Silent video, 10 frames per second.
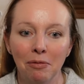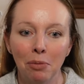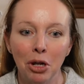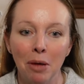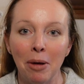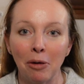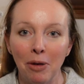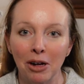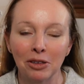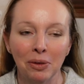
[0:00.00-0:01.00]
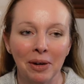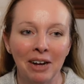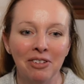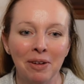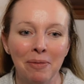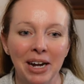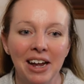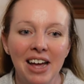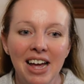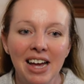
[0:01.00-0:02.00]
pull up our rugs or whatever, but
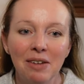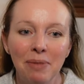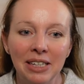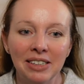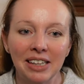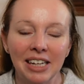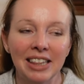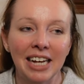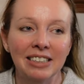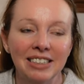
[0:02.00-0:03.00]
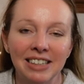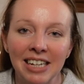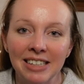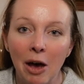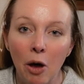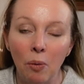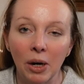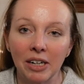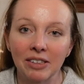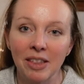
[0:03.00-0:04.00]
basically that's how it
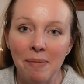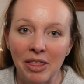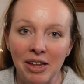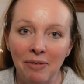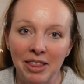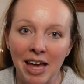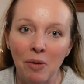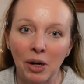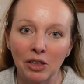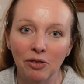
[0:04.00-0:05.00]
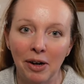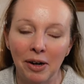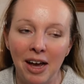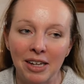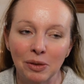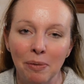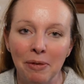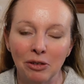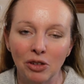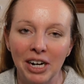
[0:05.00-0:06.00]
worked, the method that worked for us when
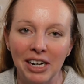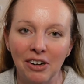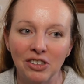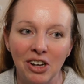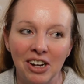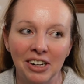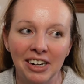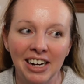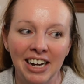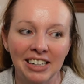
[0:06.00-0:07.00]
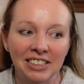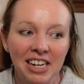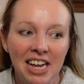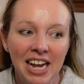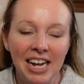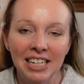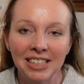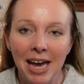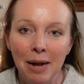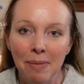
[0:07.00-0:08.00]
we were training our daughter. And it is
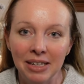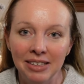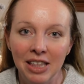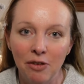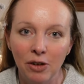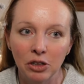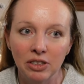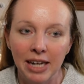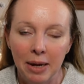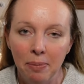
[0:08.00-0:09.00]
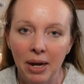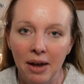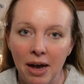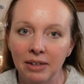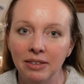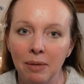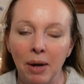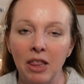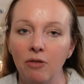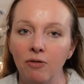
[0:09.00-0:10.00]
kind of messy the first day, but honestly
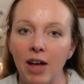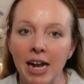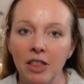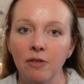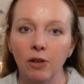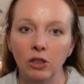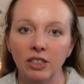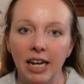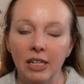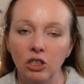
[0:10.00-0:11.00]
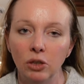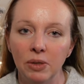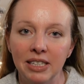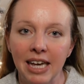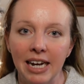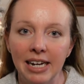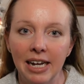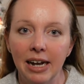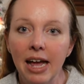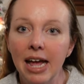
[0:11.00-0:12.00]
by the end of the first day she was getting
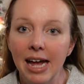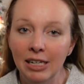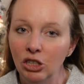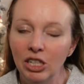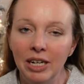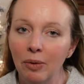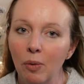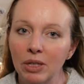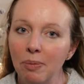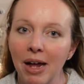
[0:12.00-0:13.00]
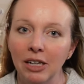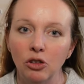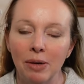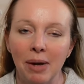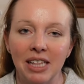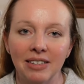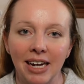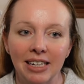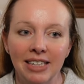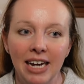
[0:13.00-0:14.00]
it and she was potty trained by the
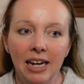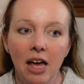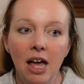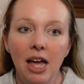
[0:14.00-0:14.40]
second day.